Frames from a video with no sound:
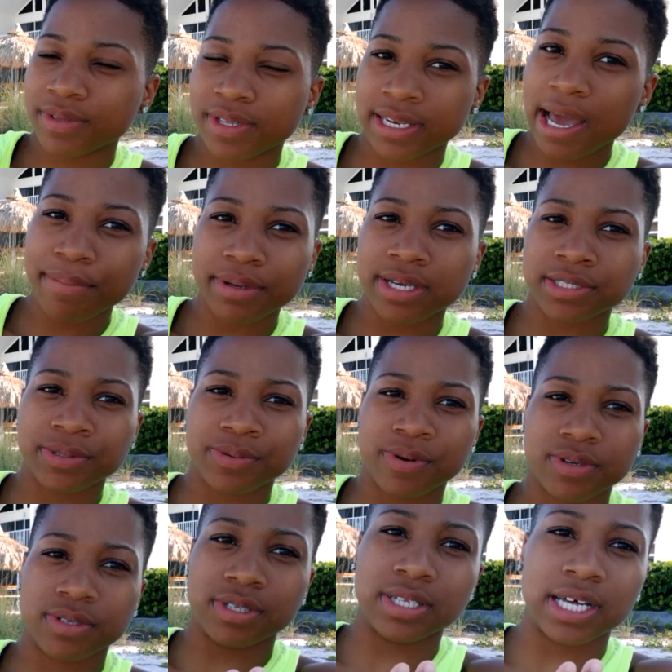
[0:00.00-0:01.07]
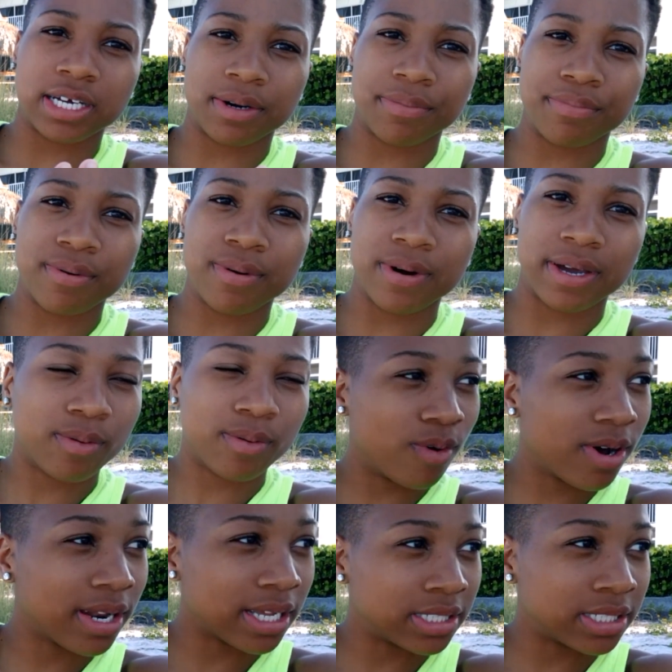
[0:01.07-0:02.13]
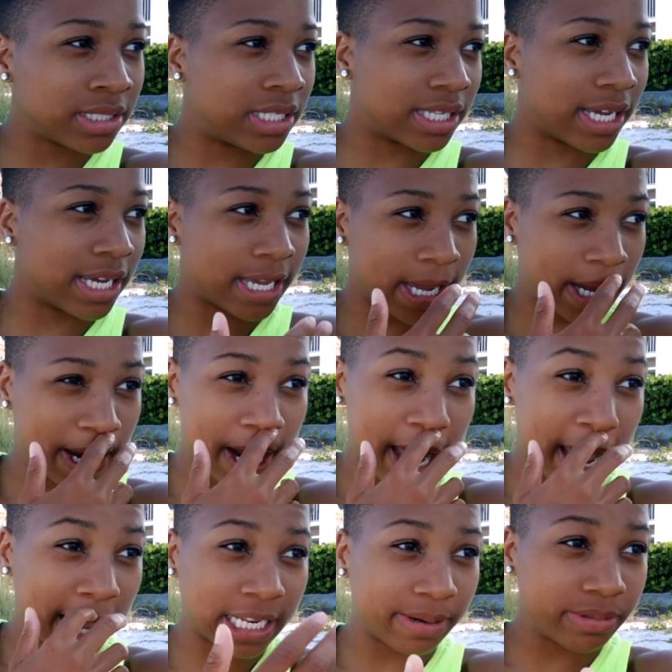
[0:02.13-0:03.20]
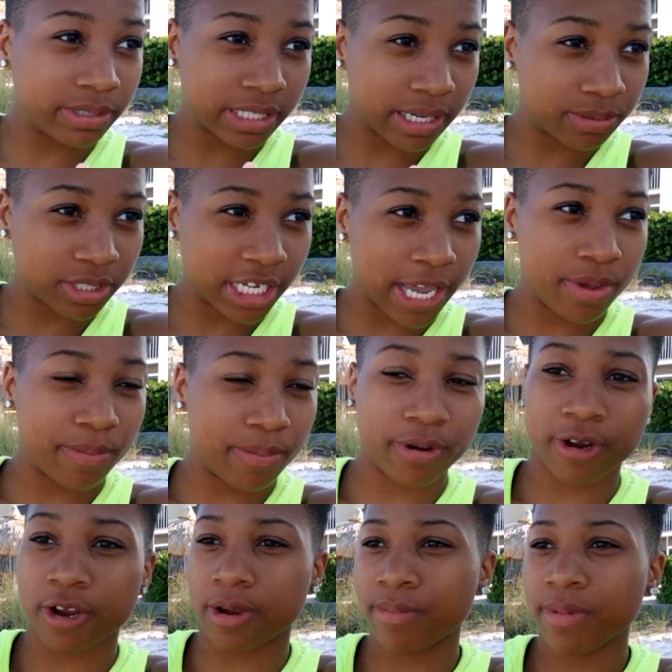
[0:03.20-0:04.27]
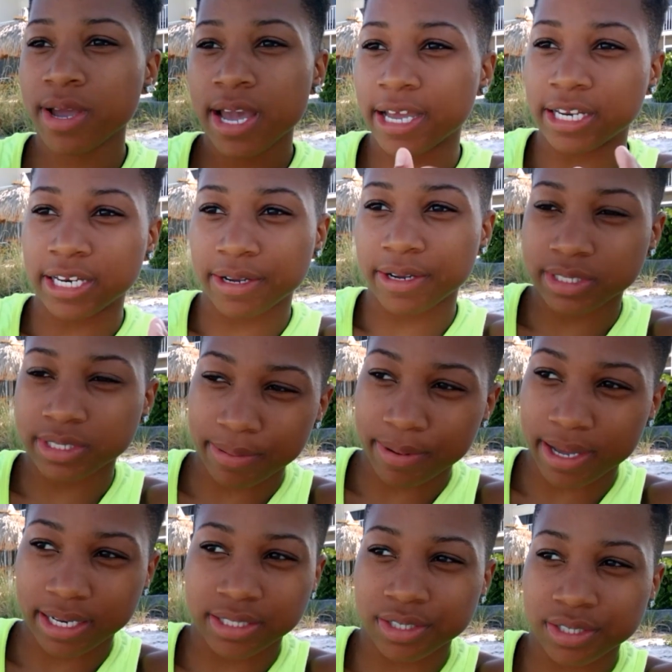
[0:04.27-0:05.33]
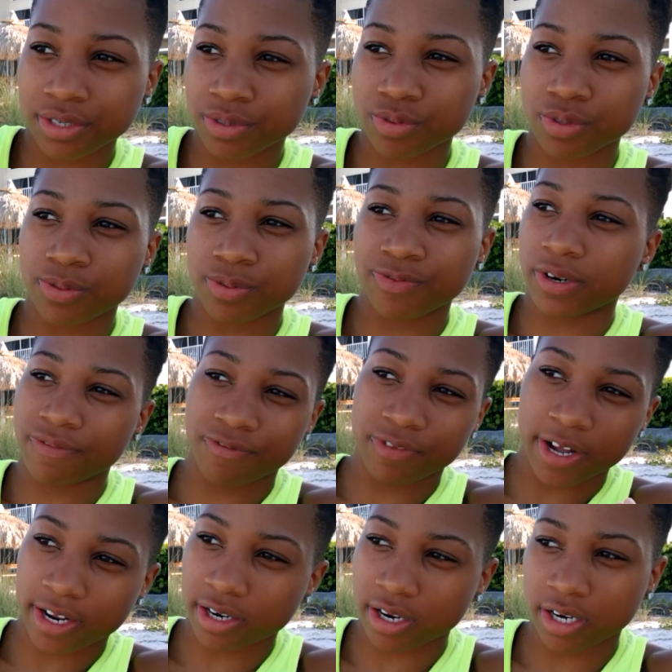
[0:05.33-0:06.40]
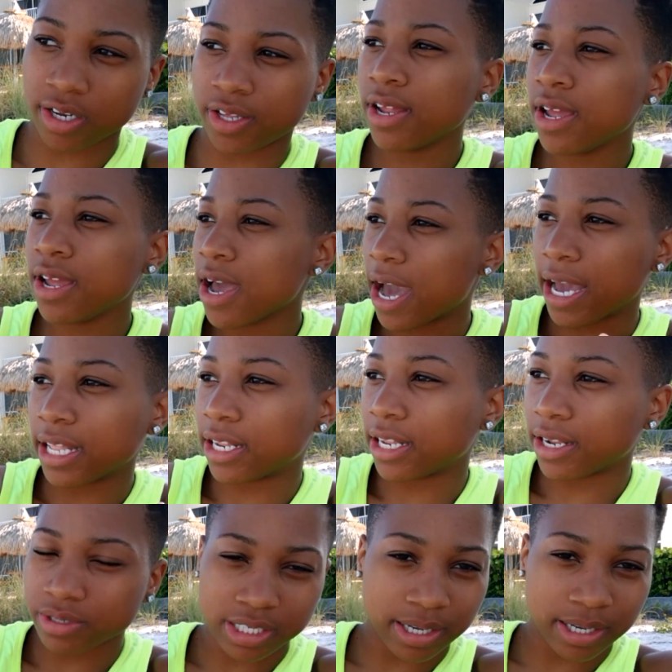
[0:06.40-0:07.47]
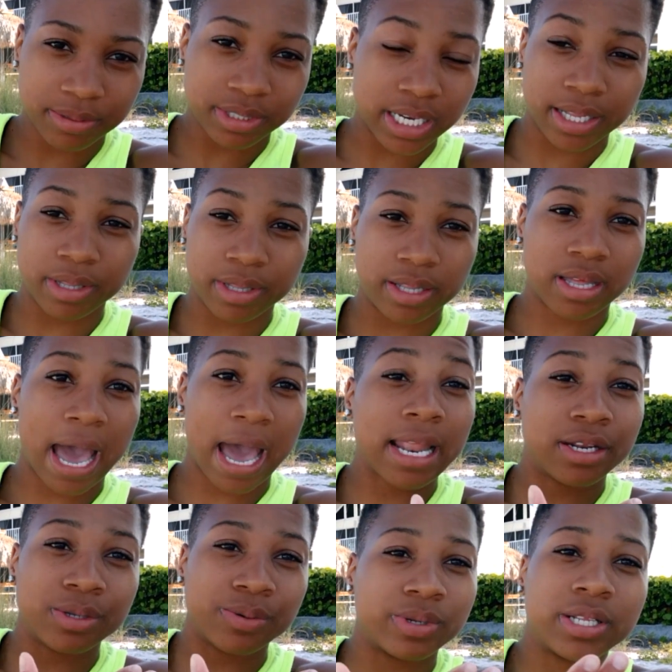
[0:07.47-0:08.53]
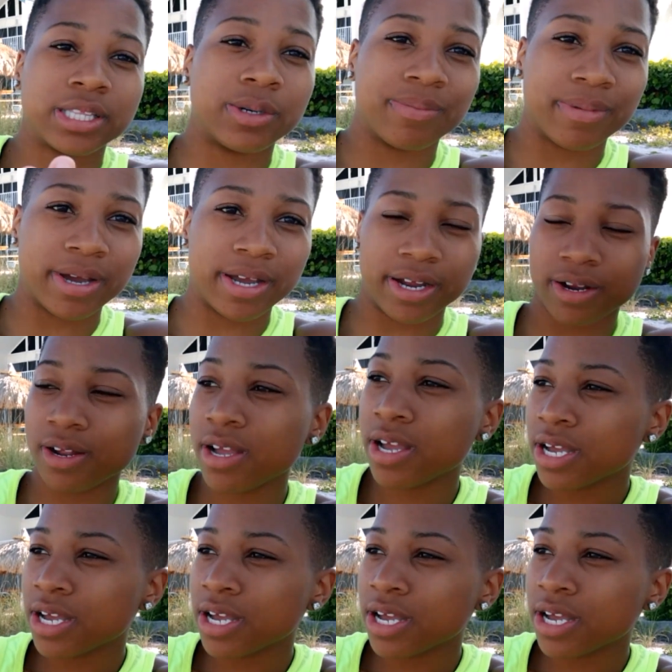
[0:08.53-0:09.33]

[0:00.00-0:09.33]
Not because I wanted to look like a boy. One, I just didn't like hair. I hated every time she gave me a perm. Hated every time I had to sit in her room for her to flat iron it. I hated every time I had to do anything with my hair.